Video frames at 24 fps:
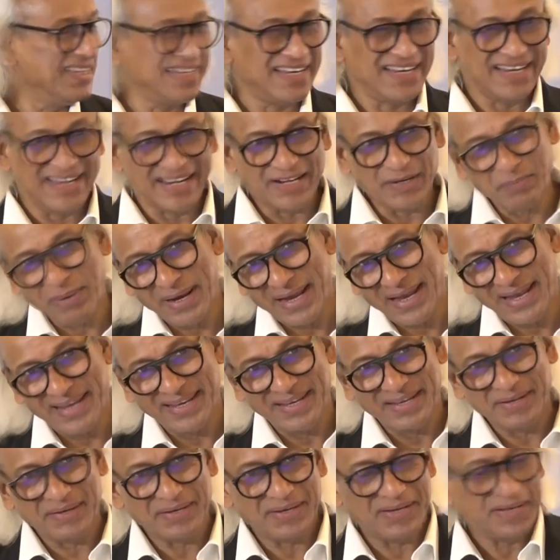led
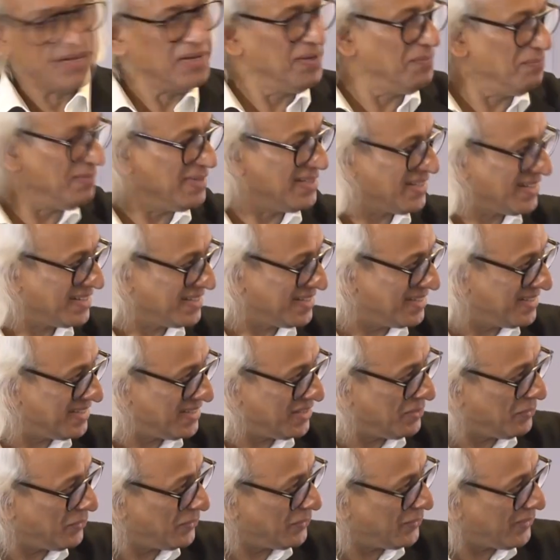by Mr.
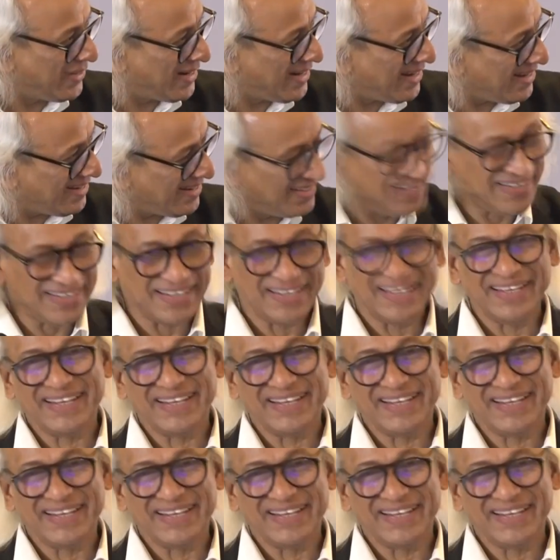Siva Gunda,